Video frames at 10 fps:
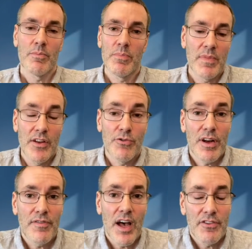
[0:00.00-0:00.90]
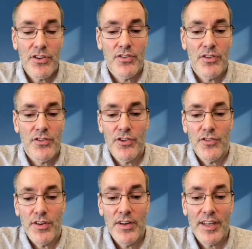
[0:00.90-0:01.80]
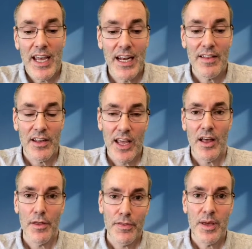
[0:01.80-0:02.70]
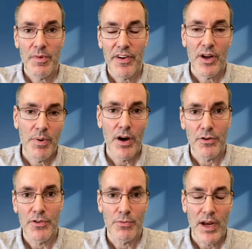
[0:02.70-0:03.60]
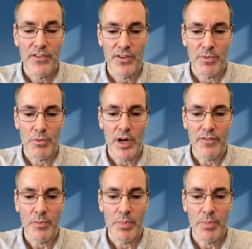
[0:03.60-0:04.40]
It's grade 5-ish because it's just indicating that, yeah, the theme of Harry Potter is racism or whatever.